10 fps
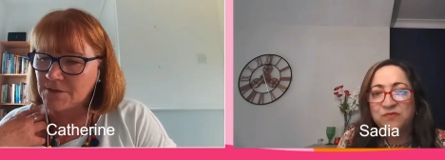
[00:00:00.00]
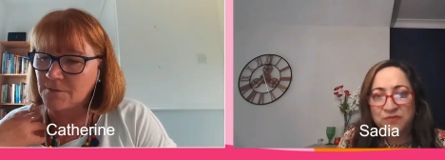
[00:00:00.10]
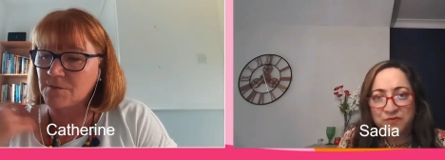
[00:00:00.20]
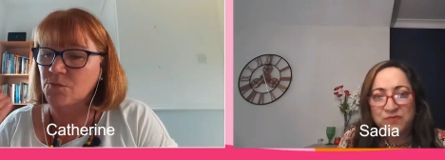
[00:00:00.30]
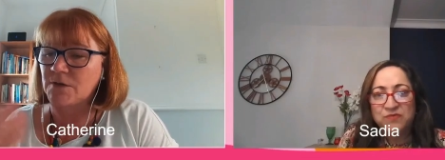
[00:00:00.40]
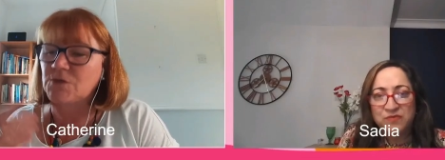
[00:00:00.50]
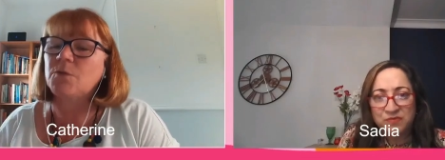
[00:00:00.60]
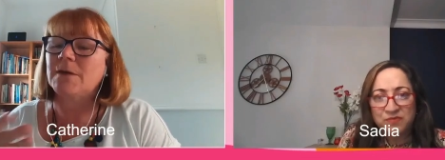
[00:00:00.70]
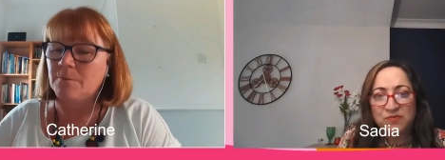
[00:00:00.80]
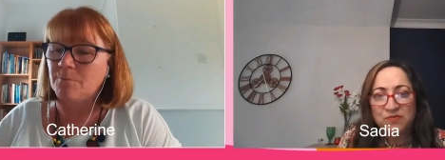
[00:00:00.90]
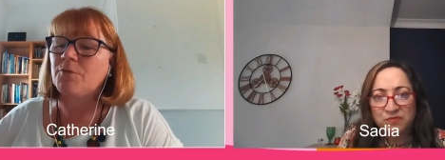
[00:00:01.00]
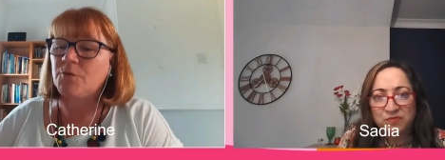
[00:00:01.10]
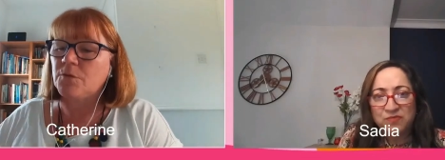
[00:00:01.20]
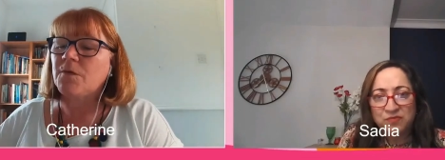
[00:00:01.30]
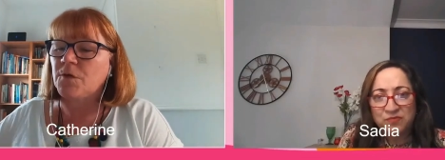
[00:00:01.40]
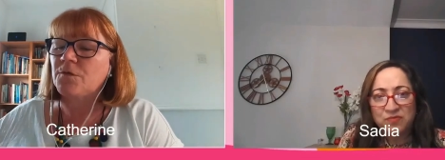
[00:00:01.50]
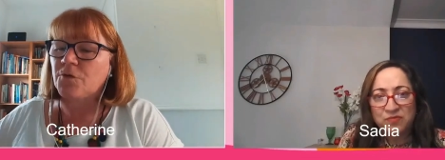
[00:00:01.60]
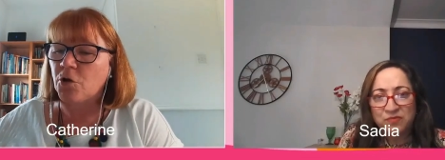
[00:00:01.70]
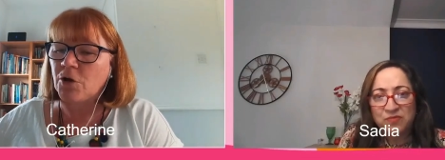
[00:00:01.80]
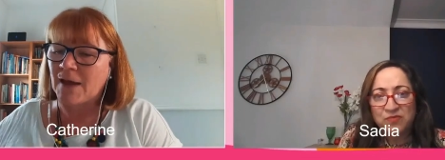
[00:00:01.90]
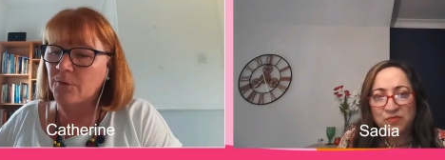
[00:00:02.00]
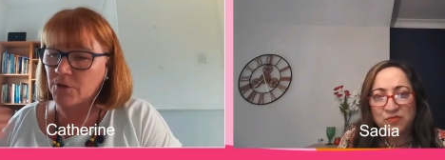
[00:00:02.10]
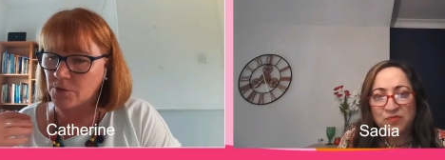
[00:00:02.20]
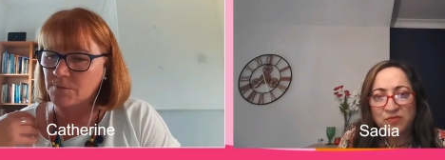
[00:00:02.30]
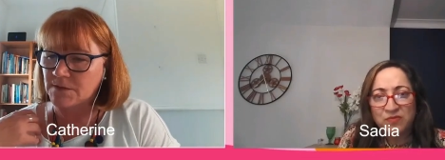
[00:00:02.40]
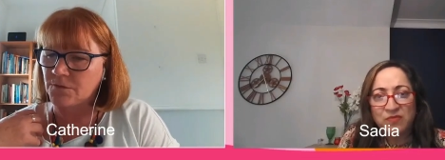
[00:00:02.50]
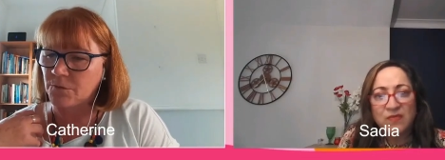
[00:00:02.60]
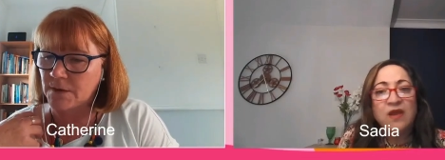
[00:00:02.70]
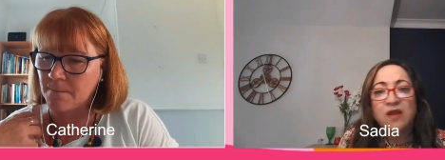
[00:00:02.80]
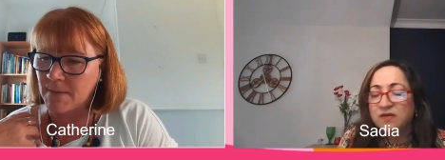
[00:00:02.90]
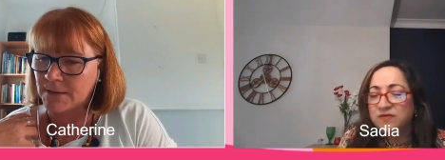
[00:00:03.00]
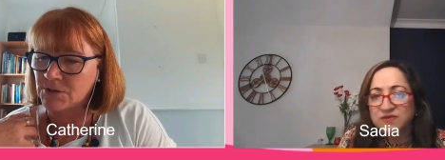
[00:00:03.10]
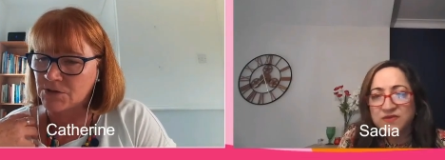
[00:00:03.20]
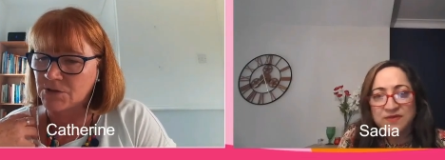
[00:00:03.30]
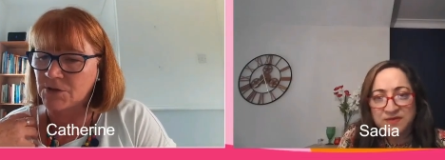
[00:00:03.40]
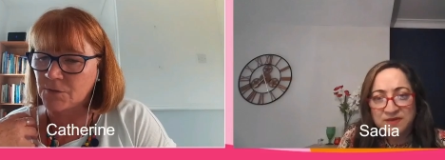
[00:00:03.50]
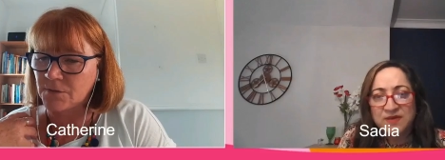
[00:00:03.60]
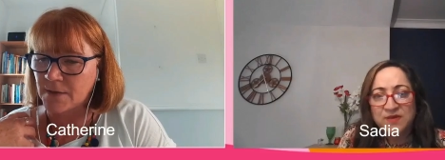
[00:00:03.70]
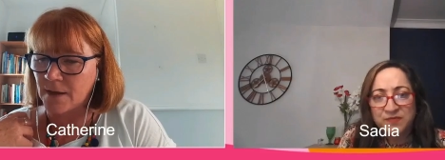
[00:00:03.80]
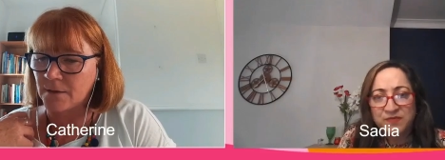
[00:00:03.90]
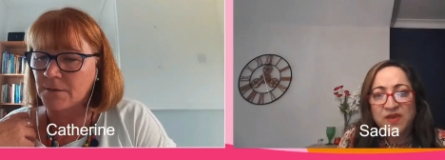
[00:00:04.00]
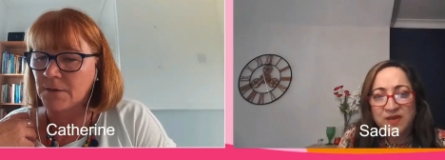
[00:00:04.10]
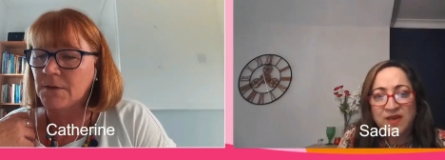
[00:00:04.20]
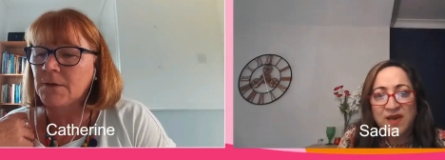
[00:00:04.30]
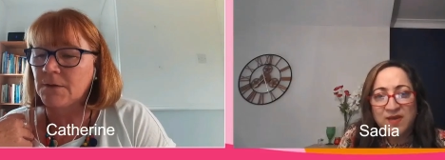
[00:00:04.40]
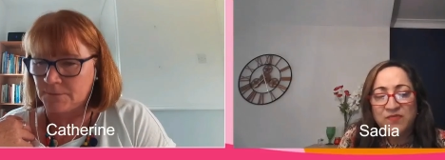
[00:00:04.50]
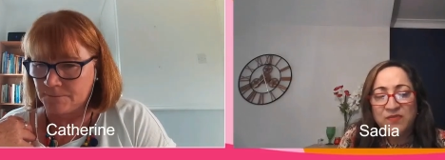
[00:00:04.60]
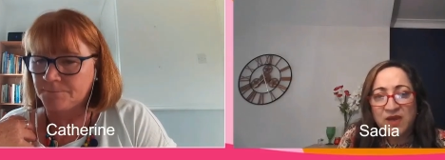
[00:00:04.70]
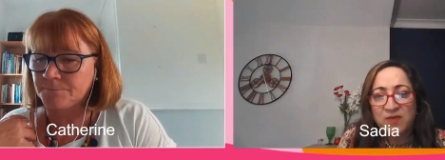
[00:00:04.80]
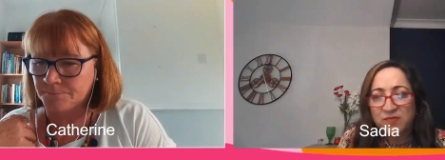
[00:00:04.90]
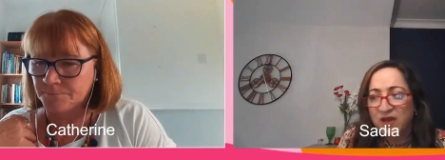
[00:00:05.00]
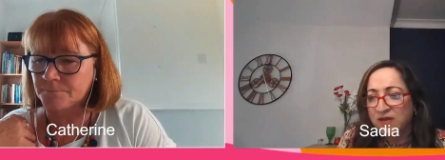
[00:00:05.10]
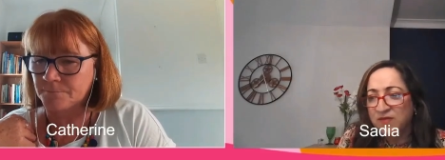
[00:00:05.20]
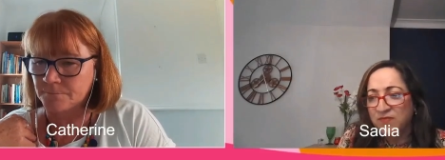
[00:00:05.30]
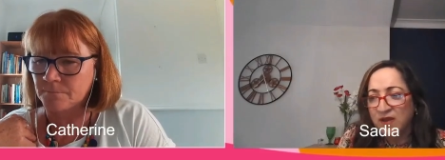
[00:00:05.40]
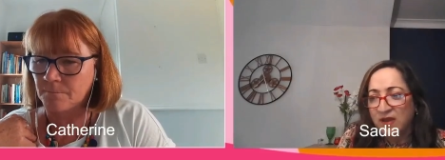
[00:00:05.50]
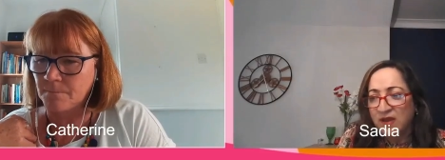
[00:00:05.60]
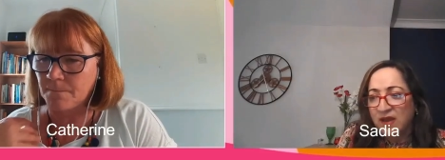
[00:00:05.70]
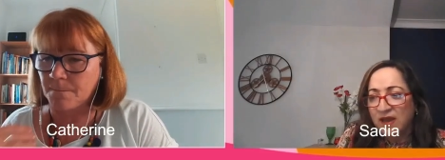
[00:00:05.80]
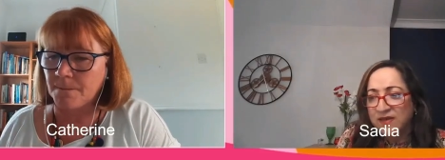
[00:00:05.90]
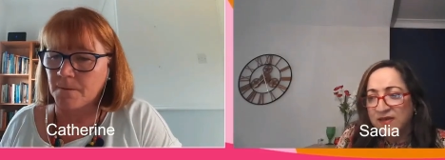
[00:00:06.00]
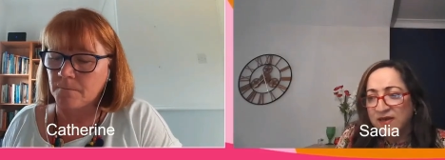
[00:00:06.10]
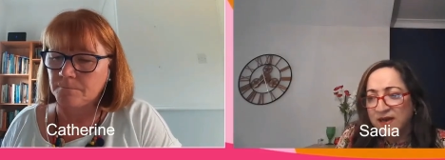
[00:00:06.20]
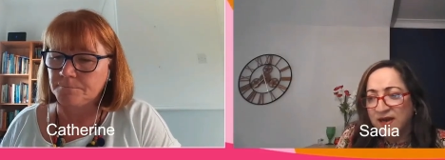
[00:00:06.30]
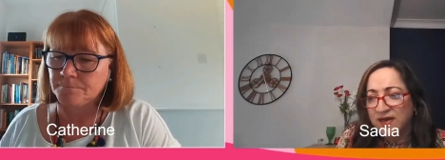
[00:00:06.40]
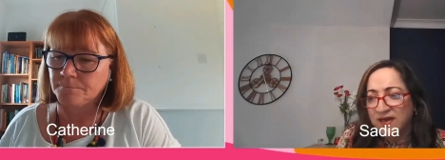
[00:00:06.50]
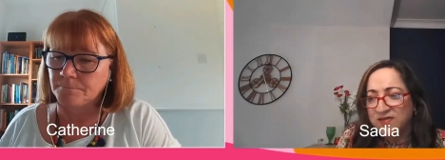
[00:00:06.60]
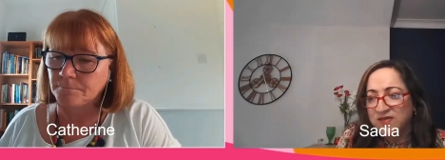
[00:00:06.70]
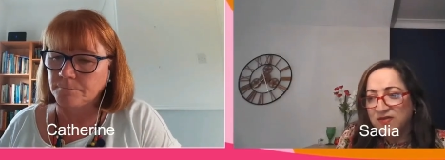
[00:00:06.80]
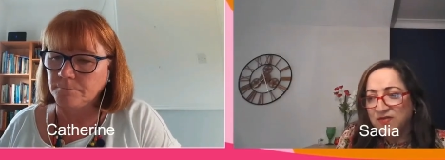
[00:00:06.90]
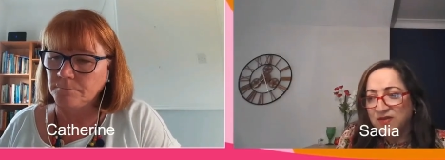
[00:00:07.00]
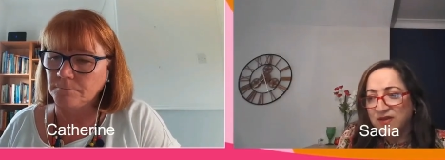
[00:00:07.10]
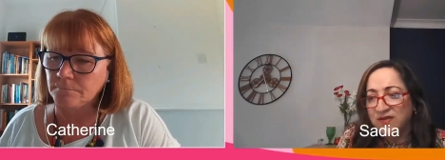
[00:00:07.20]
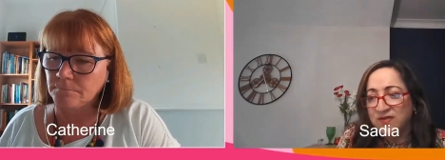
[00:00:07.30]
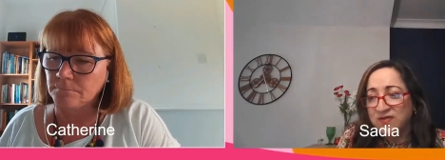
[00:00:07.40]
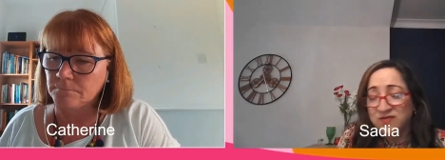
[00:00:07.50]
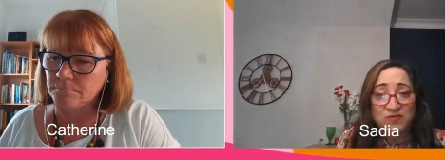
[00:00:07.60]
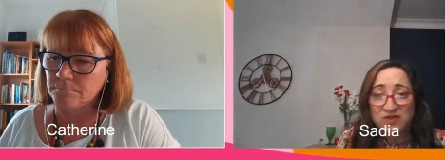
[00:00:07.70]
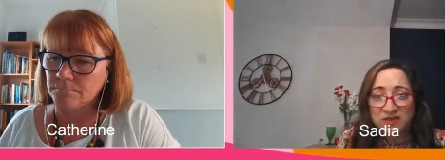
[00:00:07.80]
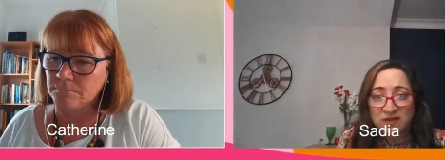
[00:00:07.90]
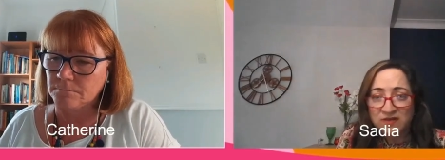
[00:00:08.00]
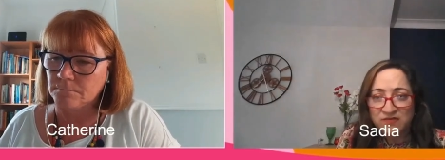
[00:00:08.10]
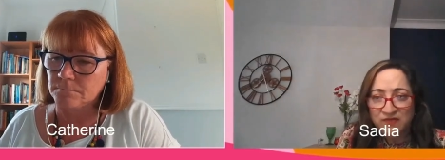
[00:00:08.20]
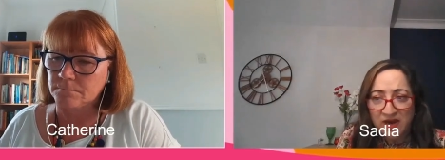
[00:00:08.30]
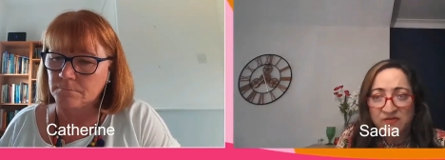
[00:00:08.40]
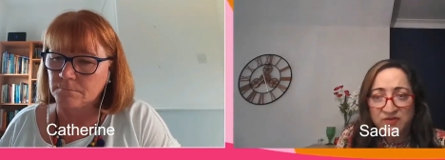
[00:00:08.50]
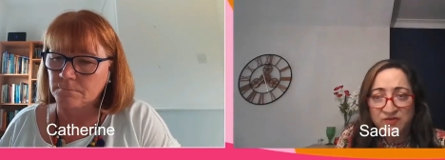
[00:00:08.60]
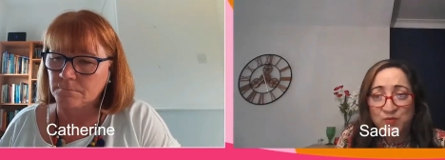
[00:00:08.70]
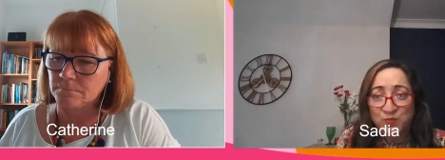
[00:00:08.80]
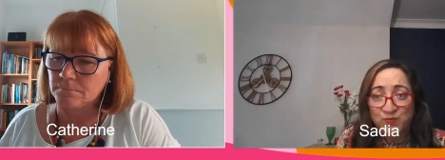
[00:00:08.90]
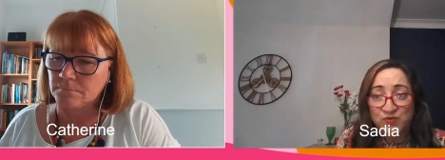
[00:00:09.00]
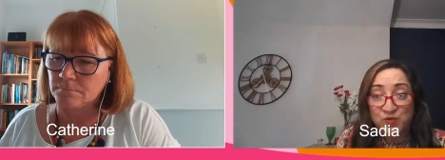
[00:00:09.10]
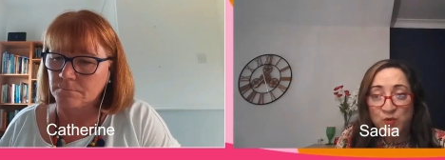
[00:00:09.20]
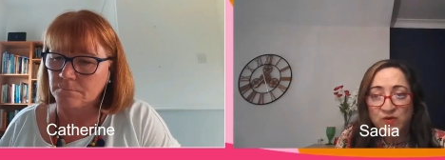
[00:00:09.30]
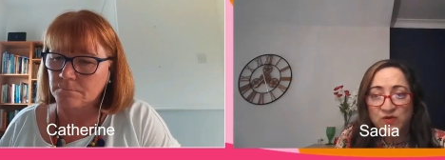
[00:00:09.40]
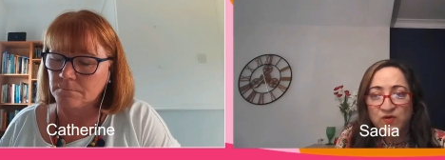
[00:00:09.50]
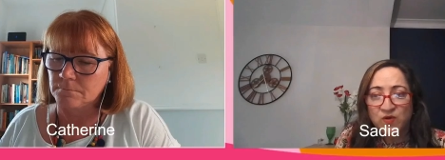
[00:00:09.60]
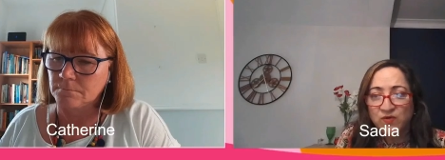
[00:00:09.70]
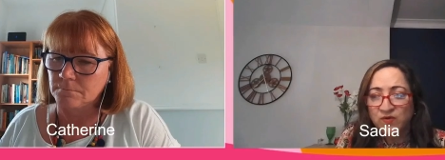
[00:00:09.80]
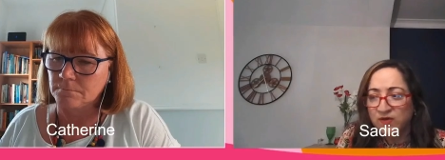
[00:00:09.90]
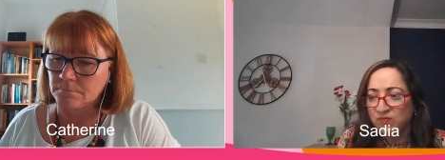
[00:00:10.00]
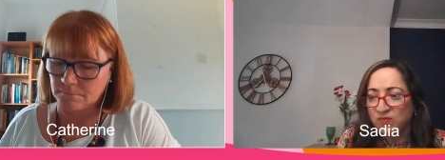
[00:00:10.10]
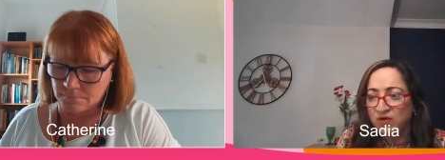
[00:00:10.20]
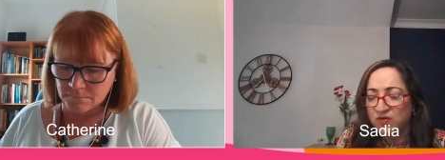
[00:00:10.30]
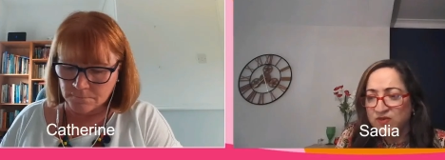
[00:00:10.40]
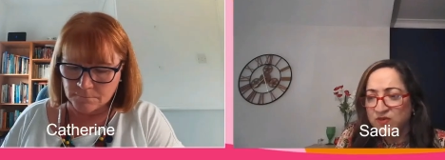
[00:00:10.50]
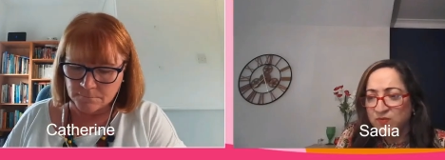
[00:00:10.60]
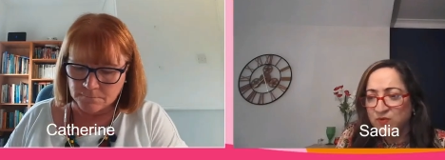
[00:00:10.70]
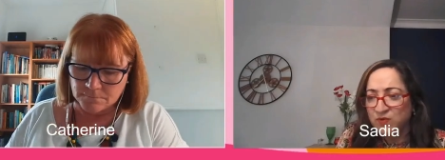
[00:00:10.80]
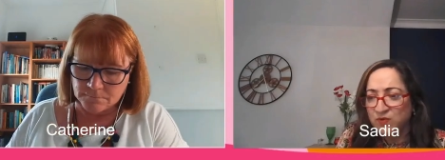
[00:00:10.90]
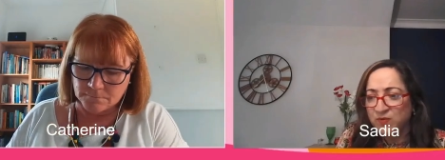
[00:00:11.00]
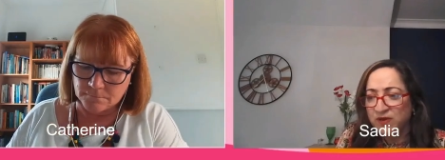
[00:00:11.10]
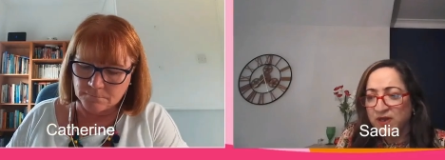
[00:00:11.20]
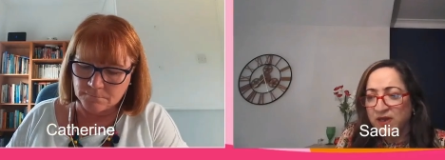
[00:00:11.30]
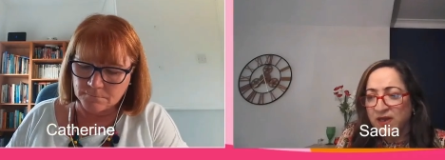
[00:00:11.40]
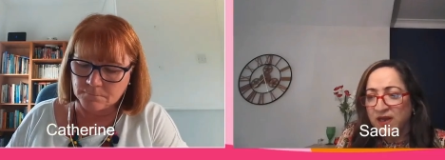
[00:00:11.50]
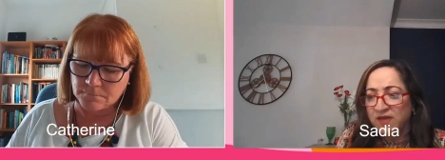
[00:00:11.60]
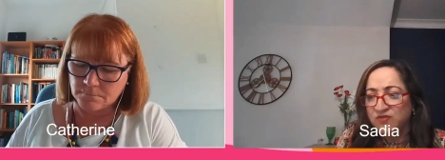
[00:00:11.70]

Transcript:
Speaker 1: to report symptoms, which will improve overall outcomes if we can manage to do that.
Speaker 2: Yeah, yeah, um, and, and and I guess you know there, there's so there's lots of areas to to work on um,